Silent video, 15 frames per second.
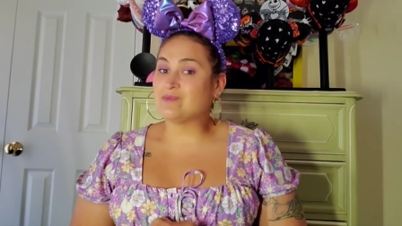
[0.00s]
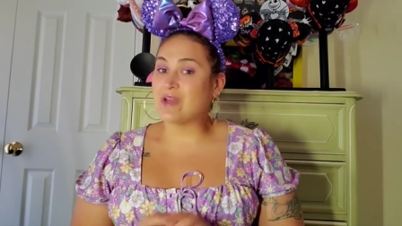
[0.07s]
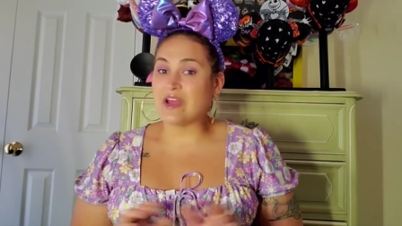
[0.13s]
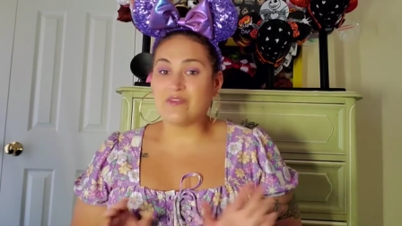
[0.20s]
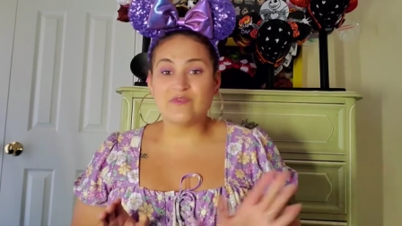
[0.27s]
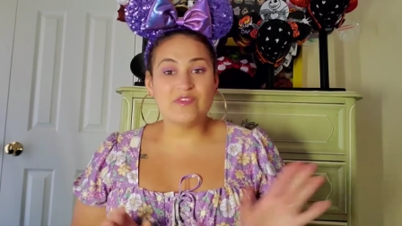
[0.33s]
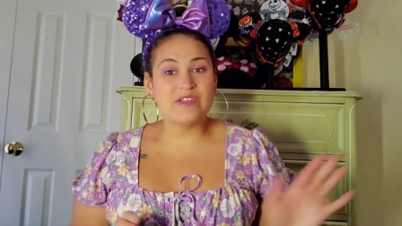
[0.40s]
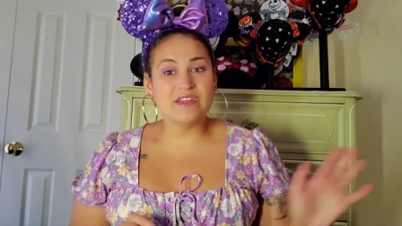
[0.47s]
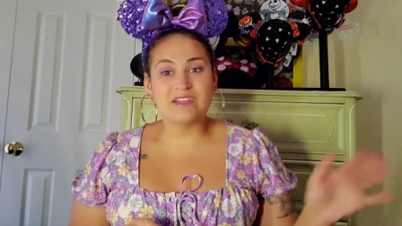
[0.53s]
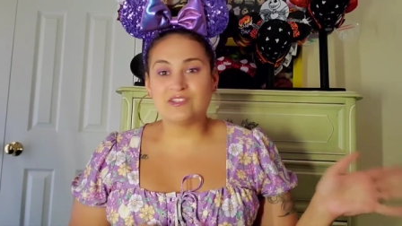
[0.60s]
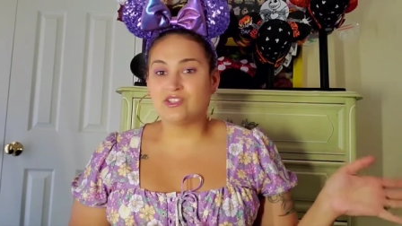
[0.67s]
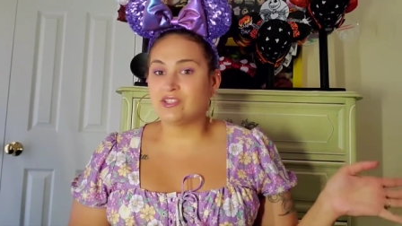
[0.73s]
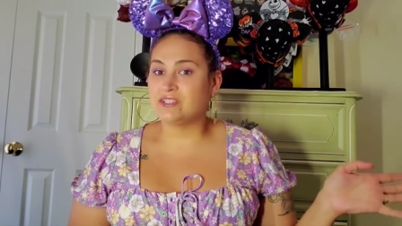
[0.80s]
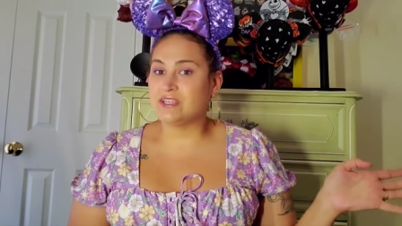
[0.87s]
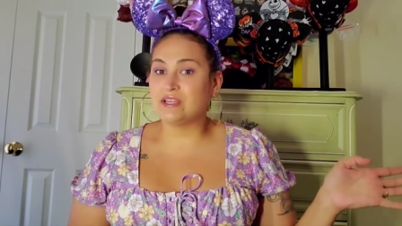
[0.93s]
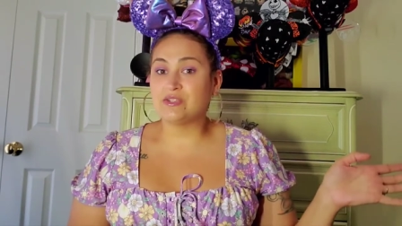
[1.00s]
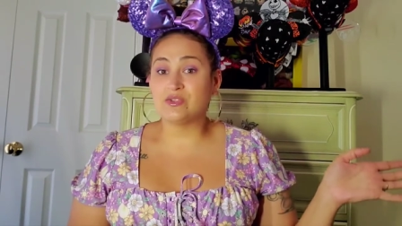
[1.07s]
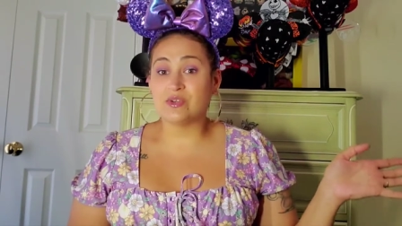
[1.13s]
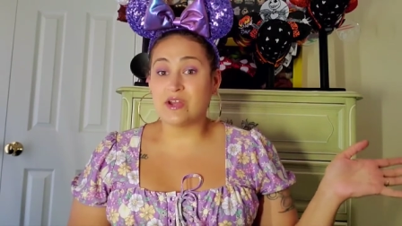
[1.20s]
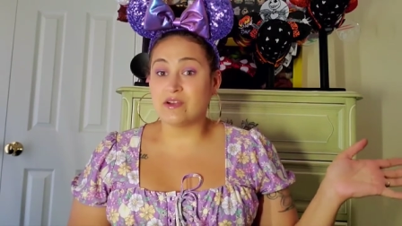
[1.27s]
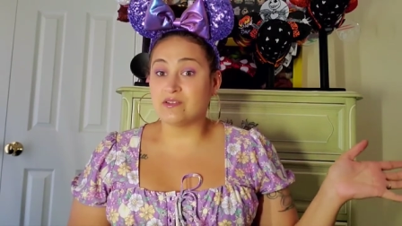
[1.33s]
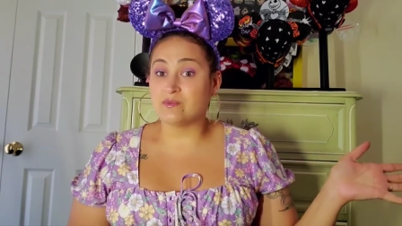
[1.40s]
I feel like just
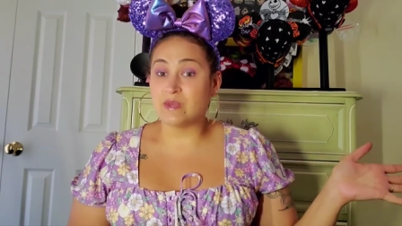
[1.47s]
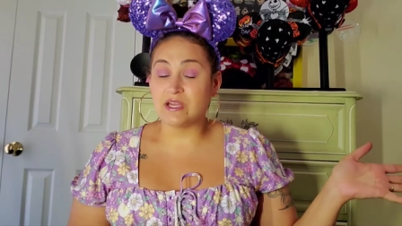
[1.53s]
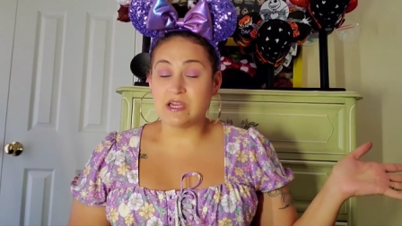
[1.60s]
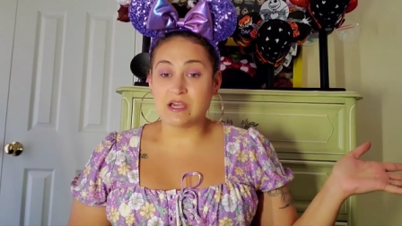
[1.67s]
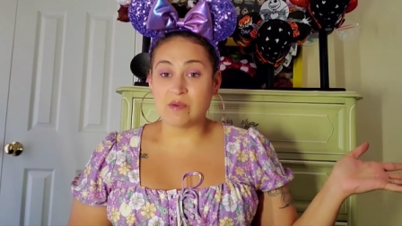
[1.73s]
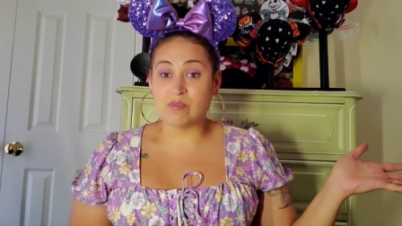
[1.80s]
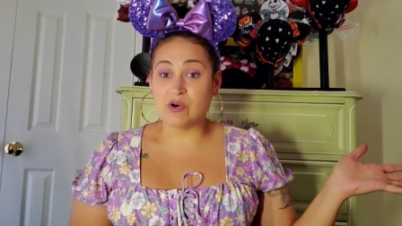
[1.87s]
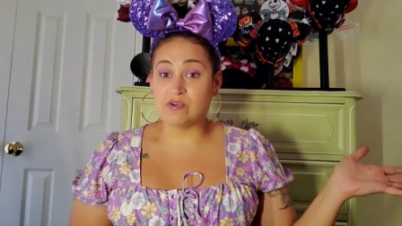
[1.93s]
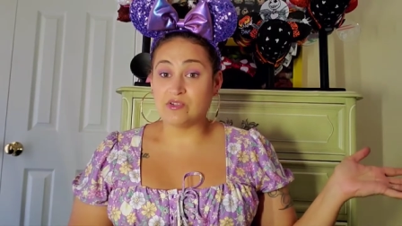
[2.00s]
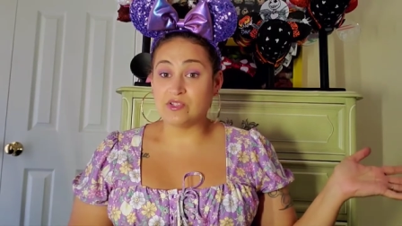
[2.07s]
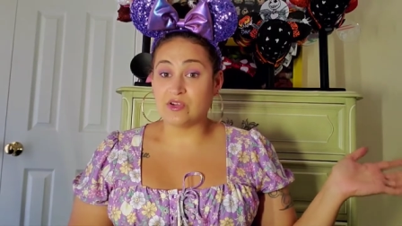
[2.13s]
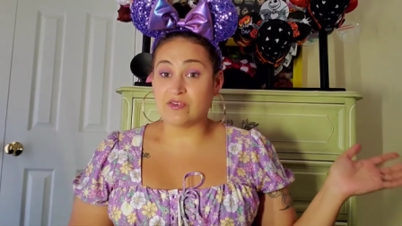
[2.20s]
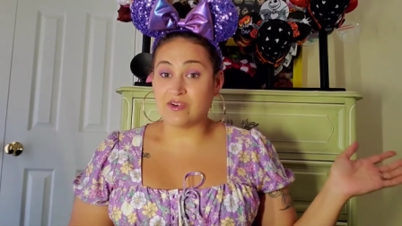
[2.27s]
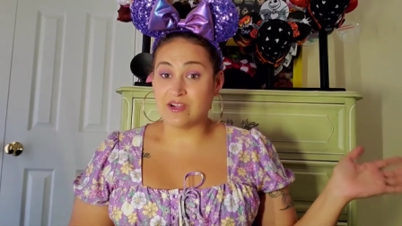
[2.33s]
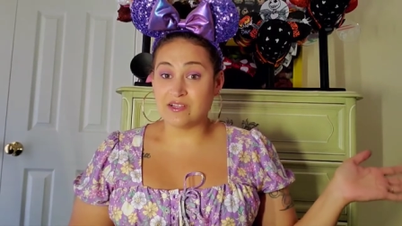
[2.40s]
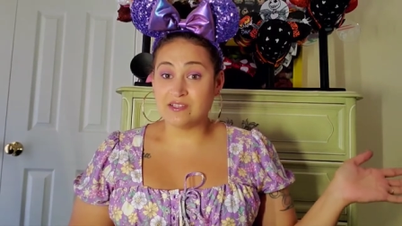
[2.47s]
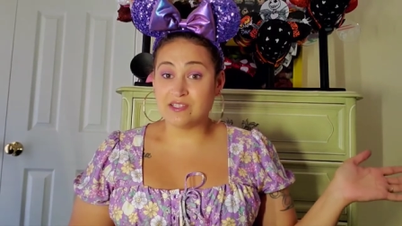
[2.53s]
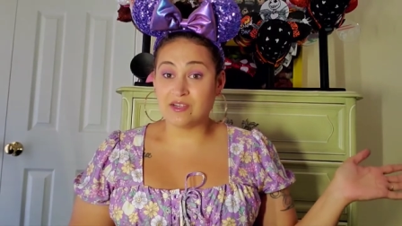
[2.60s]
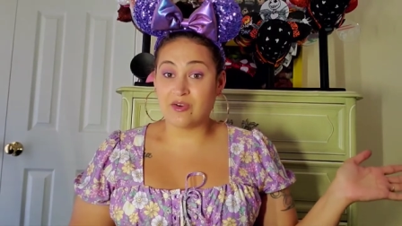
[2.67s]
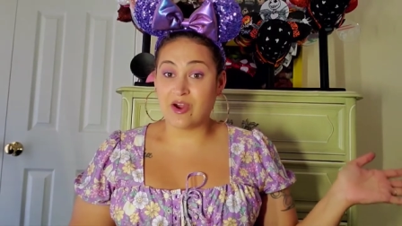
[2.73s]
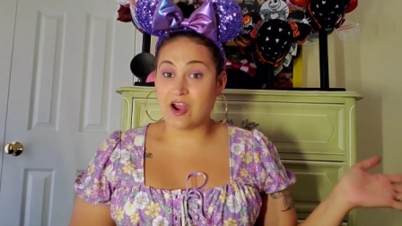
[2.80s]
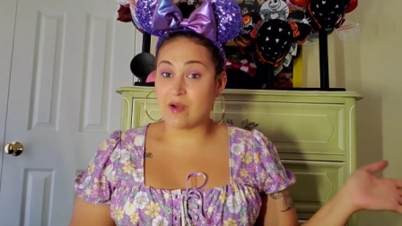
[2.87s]
yesterday I was making a post on our
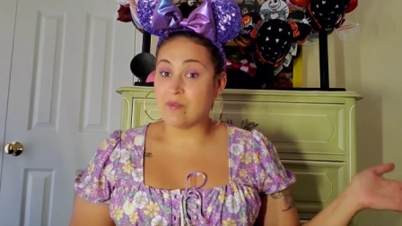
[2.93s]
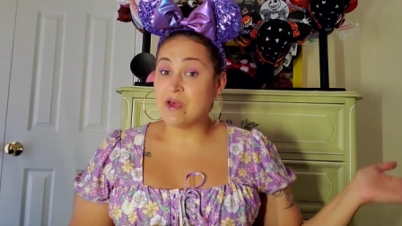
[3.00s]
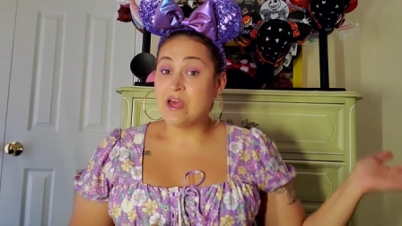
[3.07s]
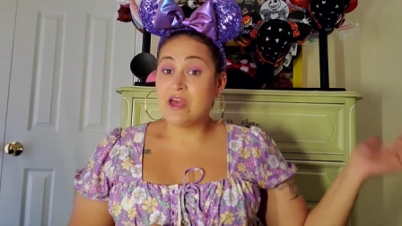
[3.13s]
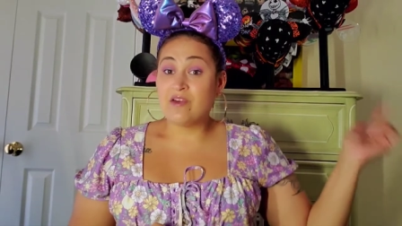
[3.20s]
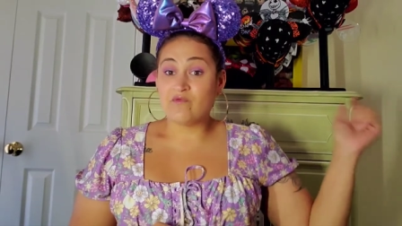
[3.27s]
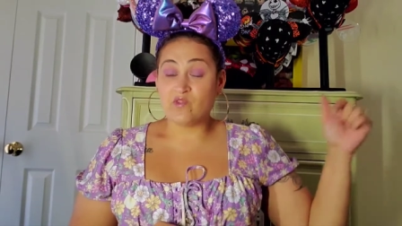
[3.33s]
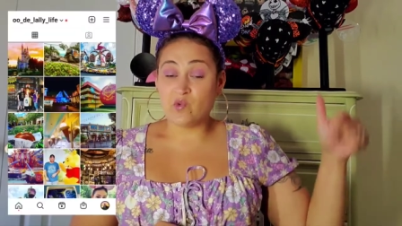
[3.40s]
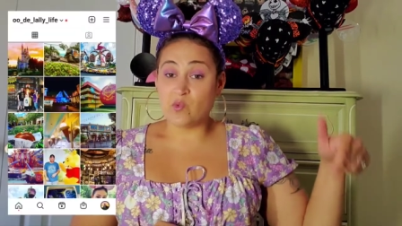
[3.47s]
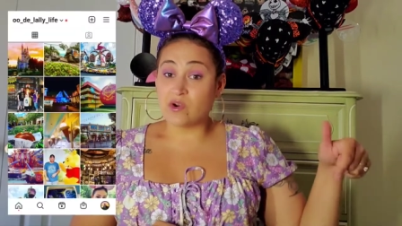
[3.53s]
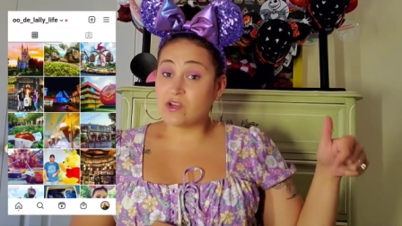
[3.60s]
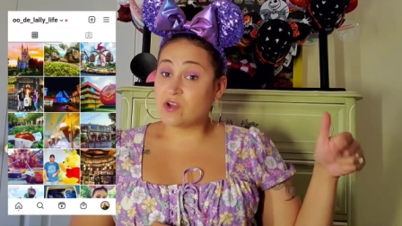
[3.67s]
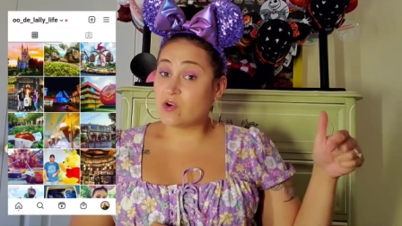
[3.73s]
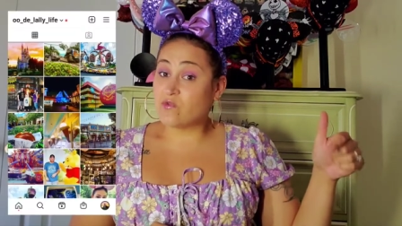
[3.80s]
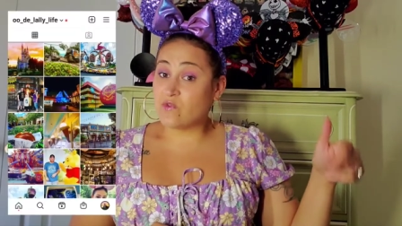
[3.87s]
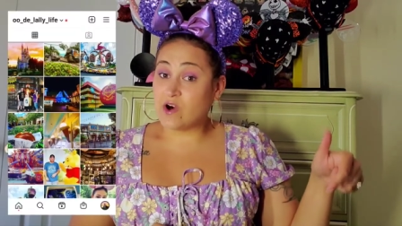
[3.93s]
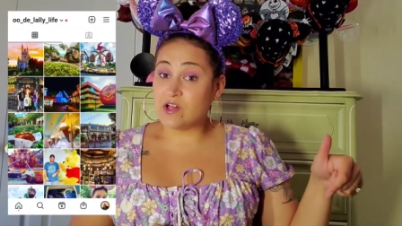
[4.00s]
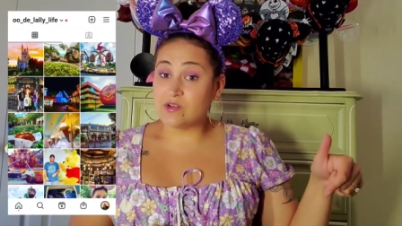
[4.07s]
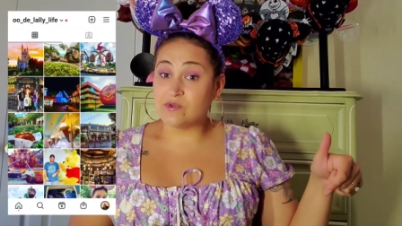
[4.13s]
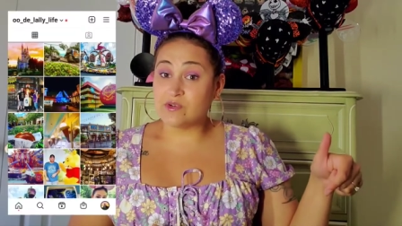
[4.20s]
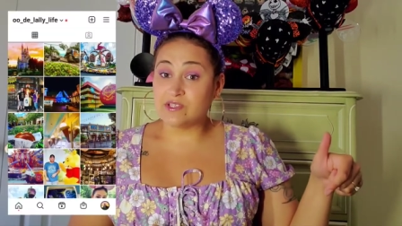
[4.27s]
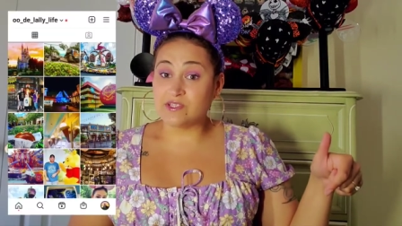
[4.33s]
Instagram. If you want to go
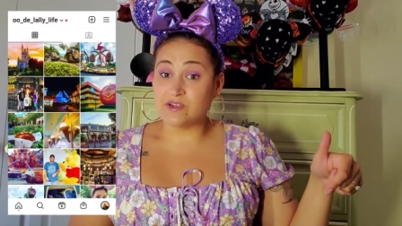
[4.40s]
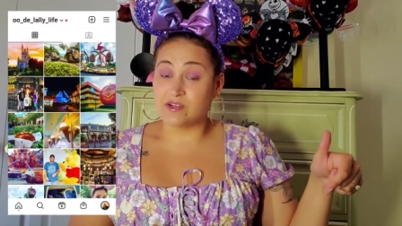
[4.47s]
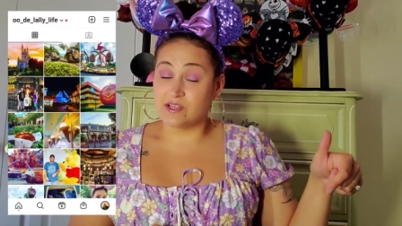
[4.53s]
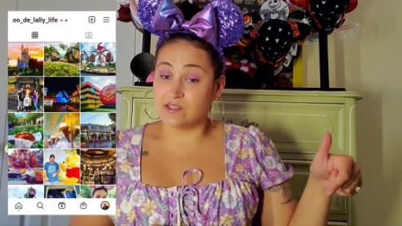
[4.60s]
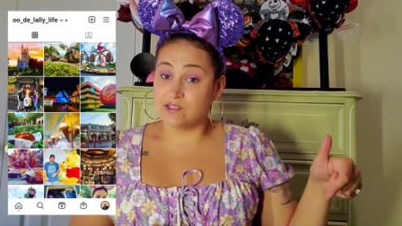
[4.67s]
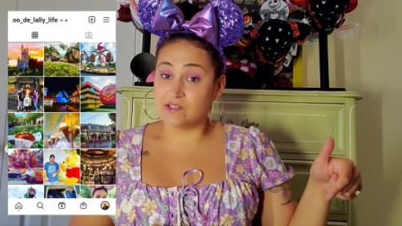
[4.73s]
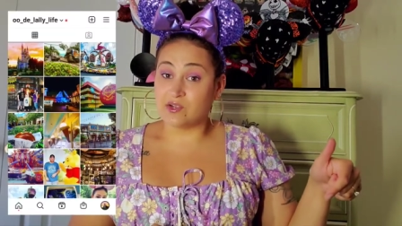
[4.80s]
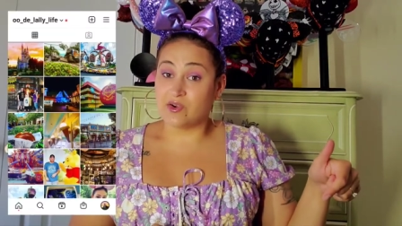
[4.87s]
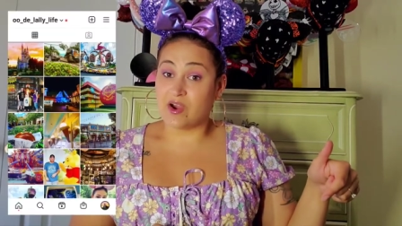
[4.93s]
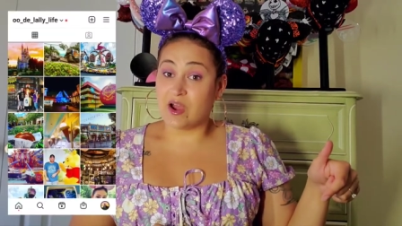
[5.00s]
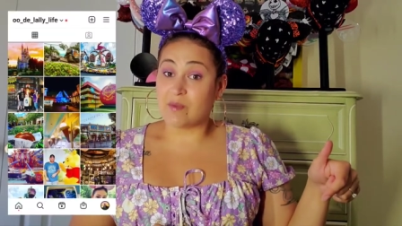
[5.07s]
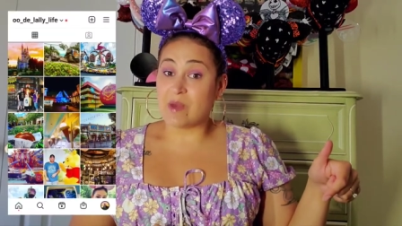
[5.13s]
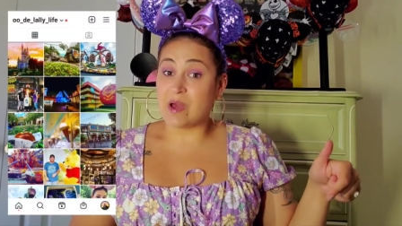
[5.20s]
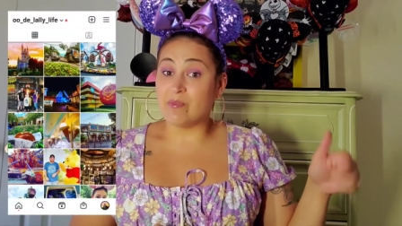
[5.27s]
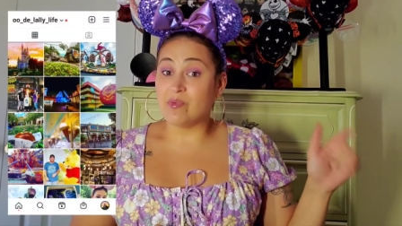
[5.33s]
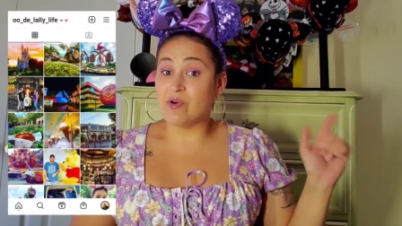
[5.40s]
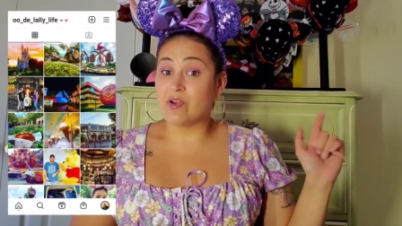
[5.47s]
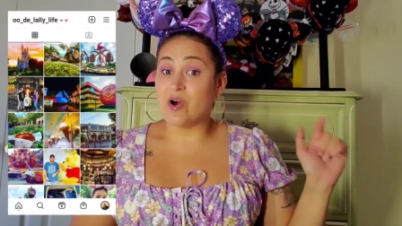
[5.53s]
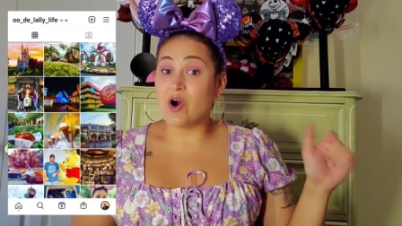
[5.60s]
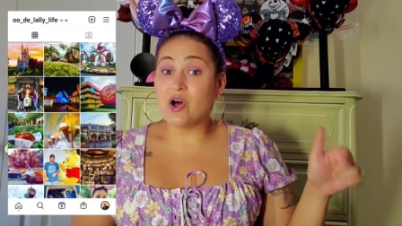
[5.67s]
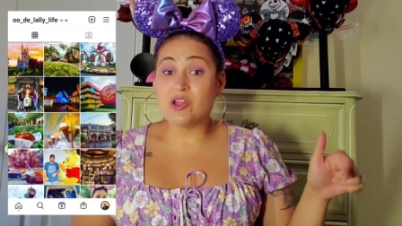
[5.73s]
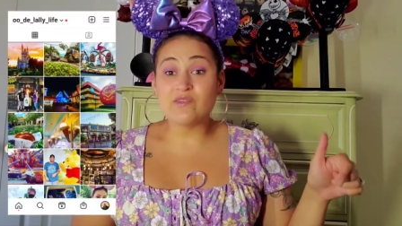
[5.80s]
follow us on Instagram, I put
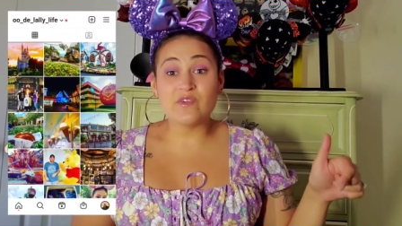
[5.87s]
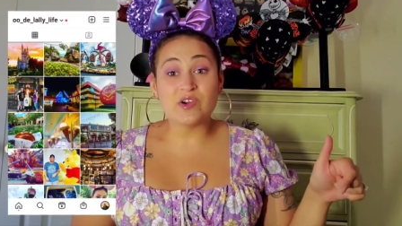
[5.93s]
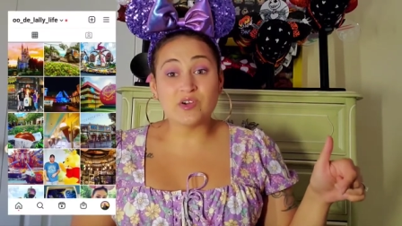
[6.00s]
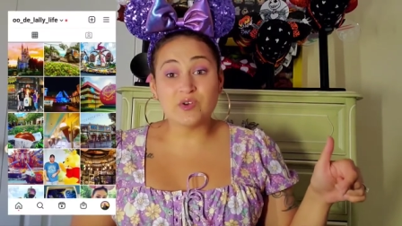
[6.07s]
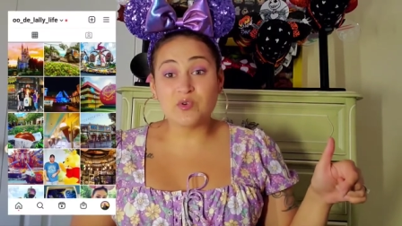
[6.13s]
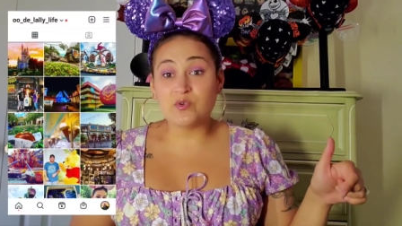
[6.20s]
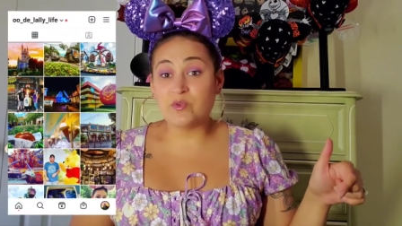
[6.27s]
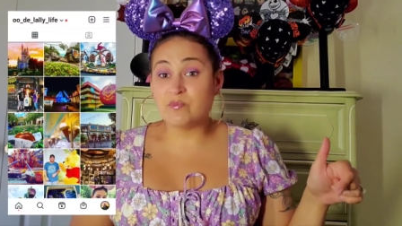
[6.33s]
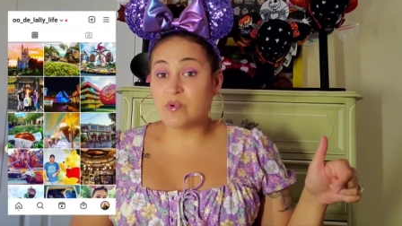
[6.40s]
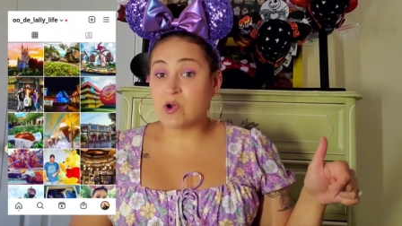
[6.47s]
all of our cool